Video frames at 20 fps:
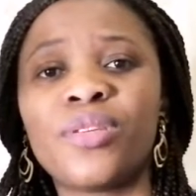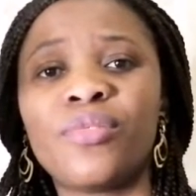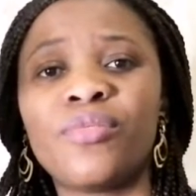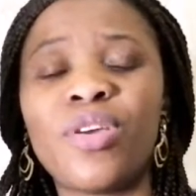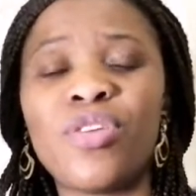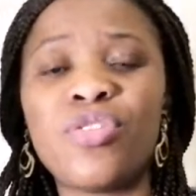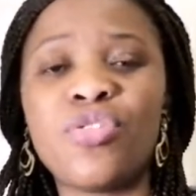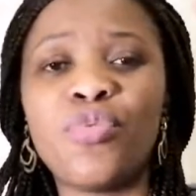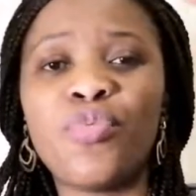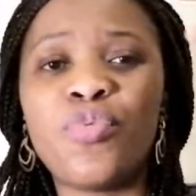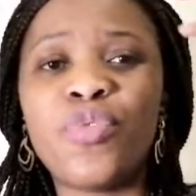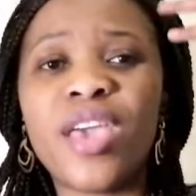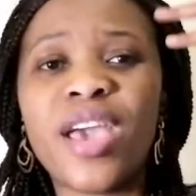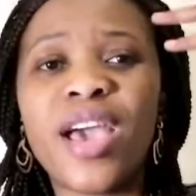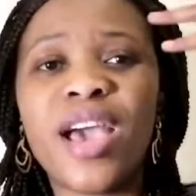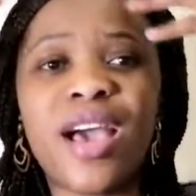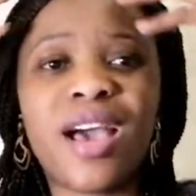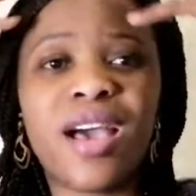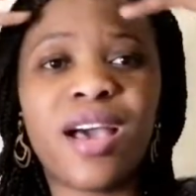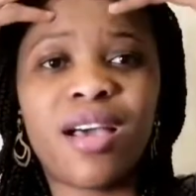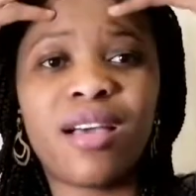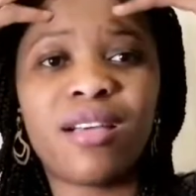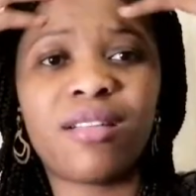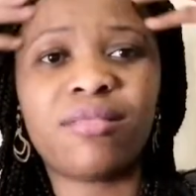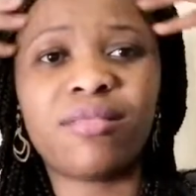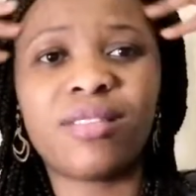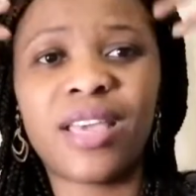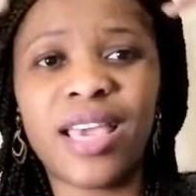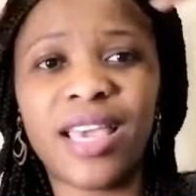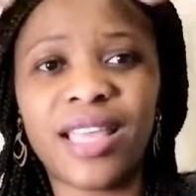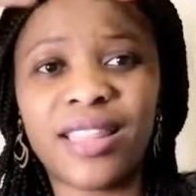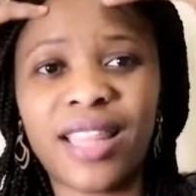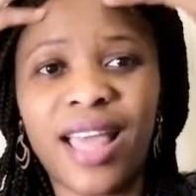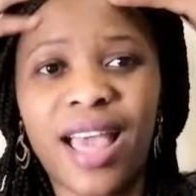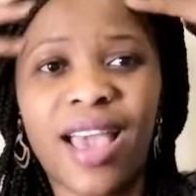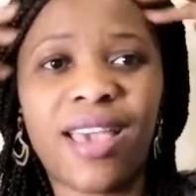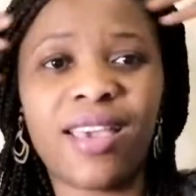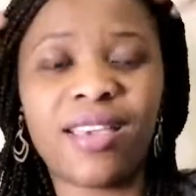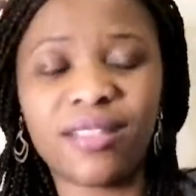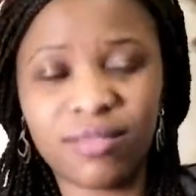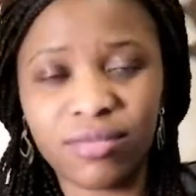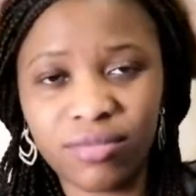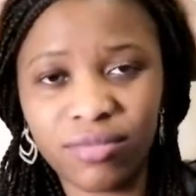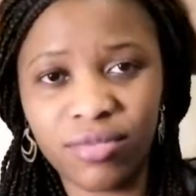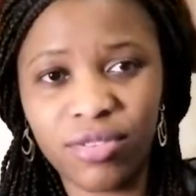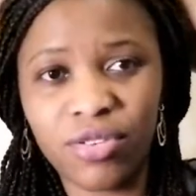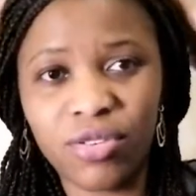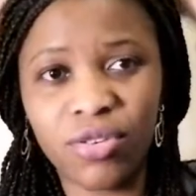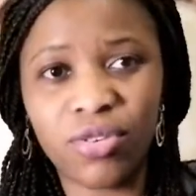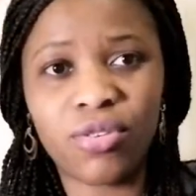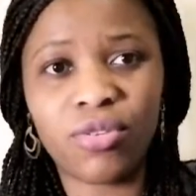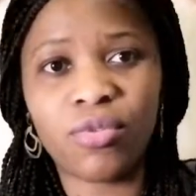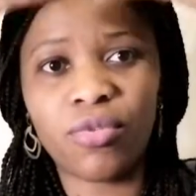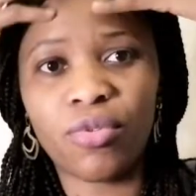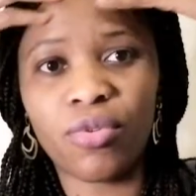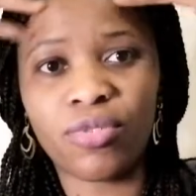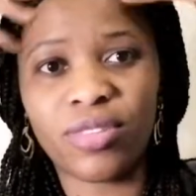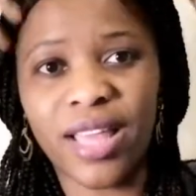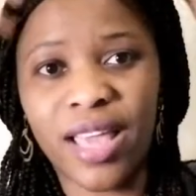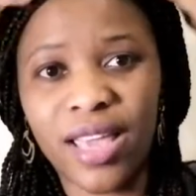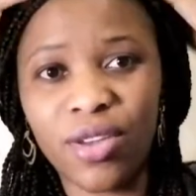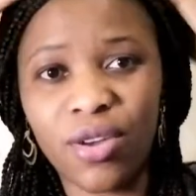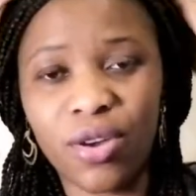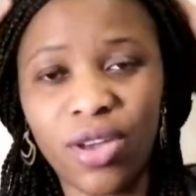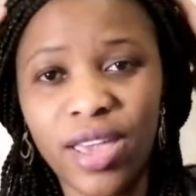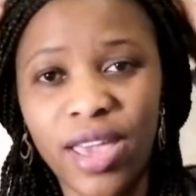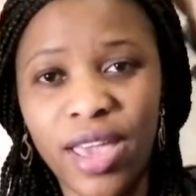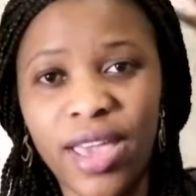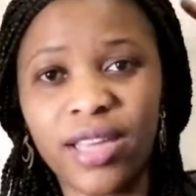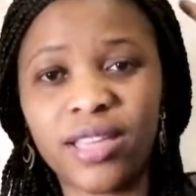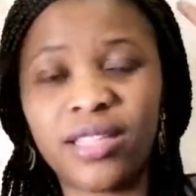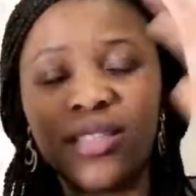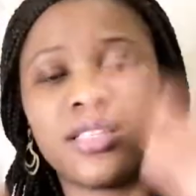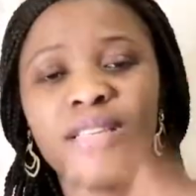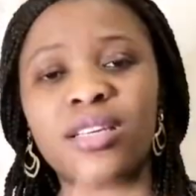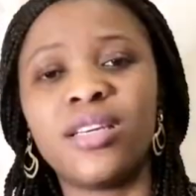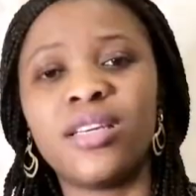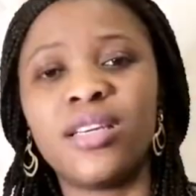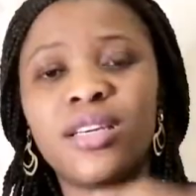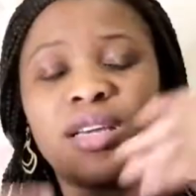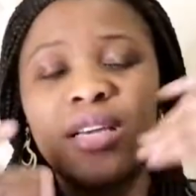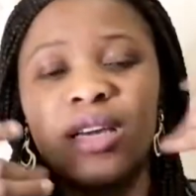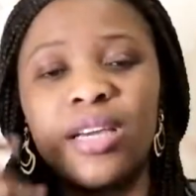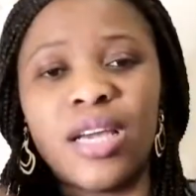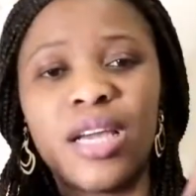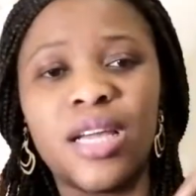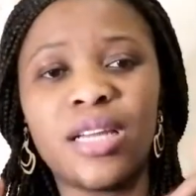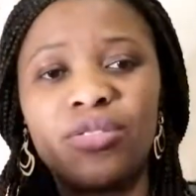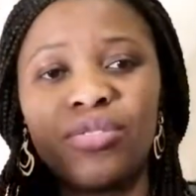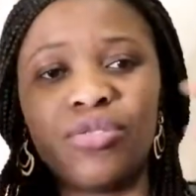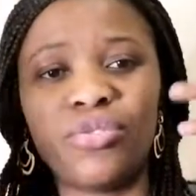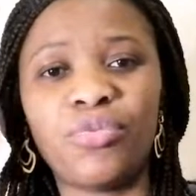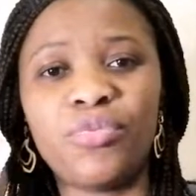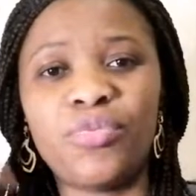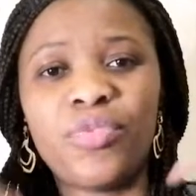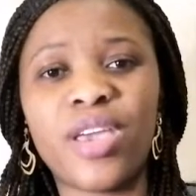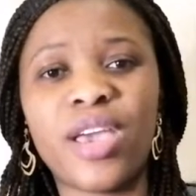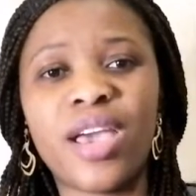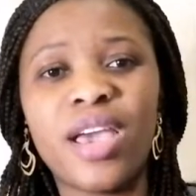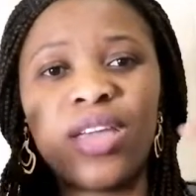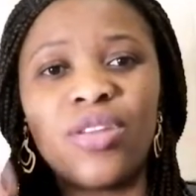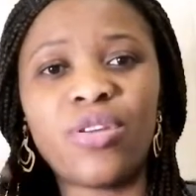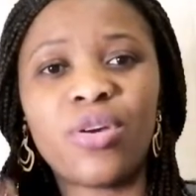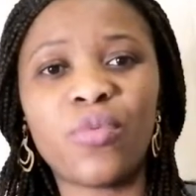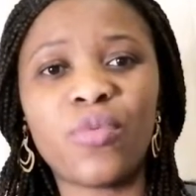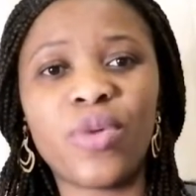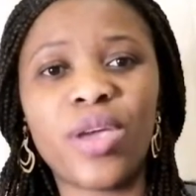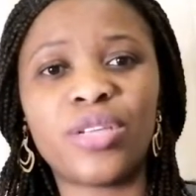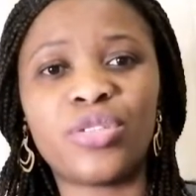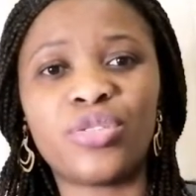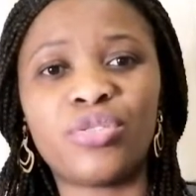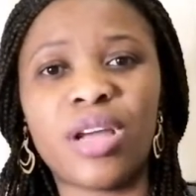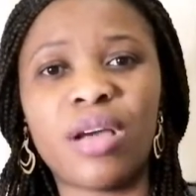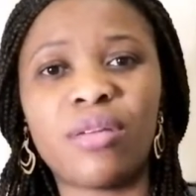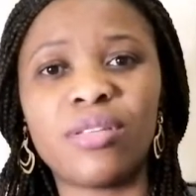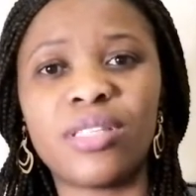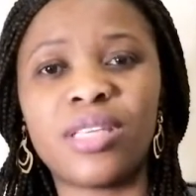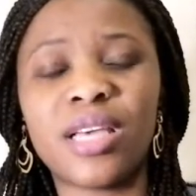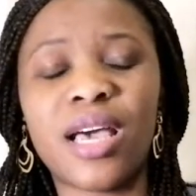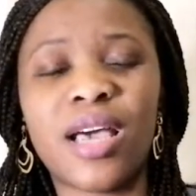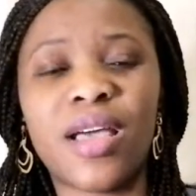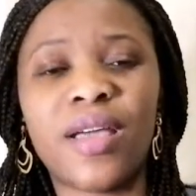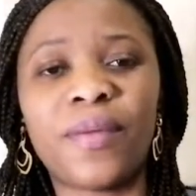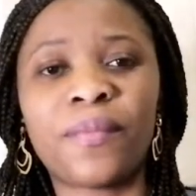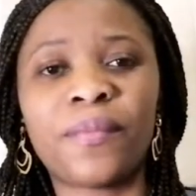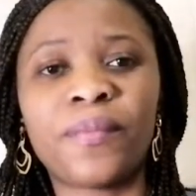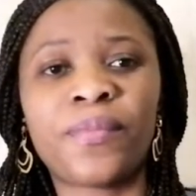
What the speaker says: when you wear hair tie, you know, tie your head, and you don't wear trouser,